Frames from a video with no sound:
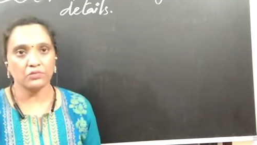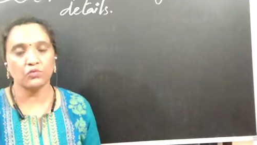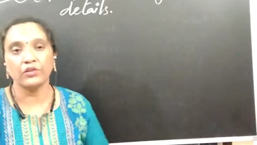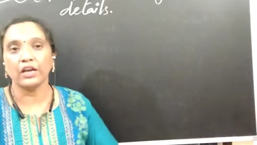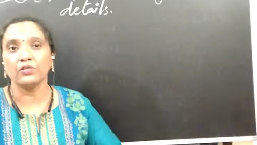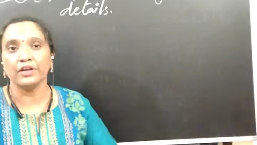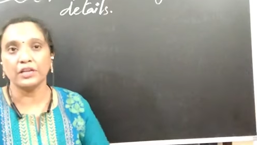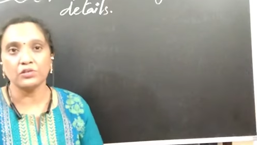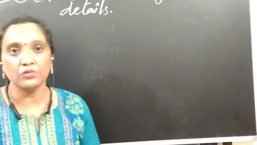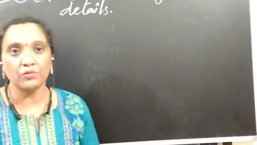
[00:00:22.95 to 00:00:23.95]
So we are
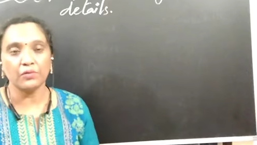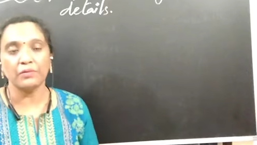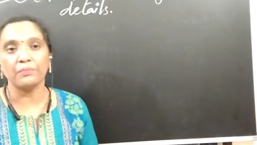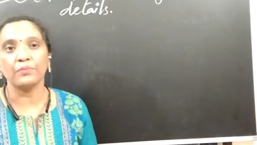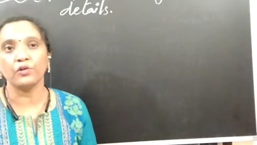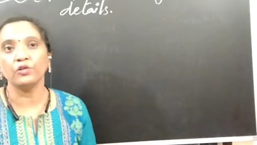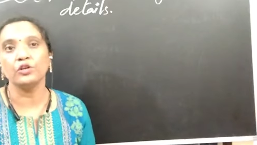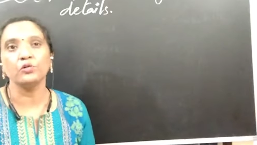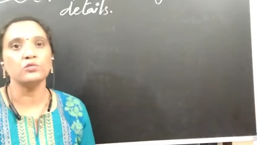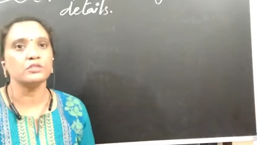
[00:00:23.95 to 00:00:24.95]
going to
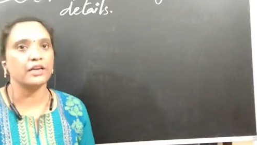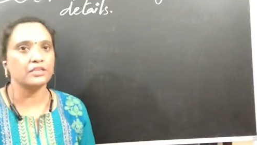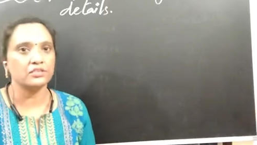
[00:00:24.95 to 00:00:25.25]
produce